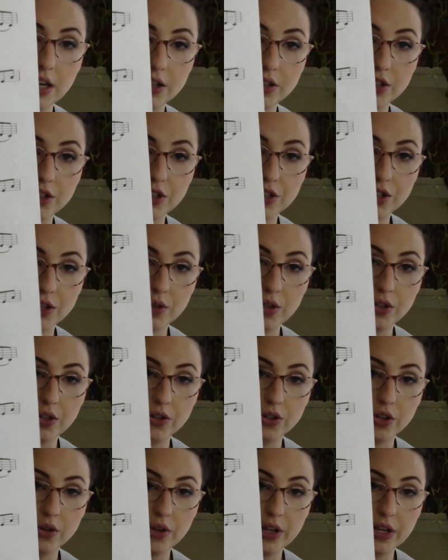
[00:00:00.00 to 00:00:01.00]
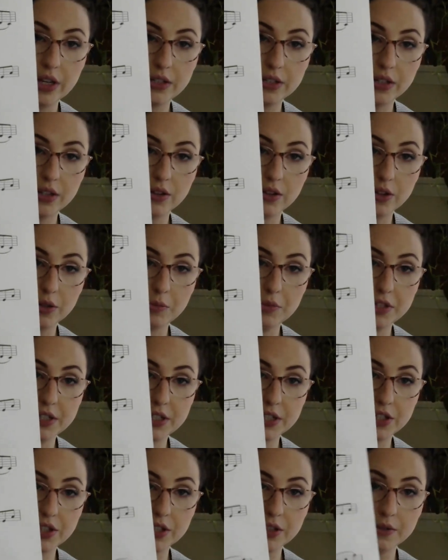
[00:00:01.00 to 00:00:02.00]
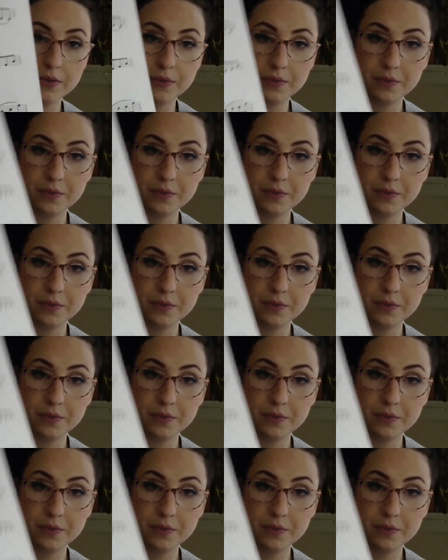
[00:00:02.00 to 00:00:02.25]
to show that you're going into third position.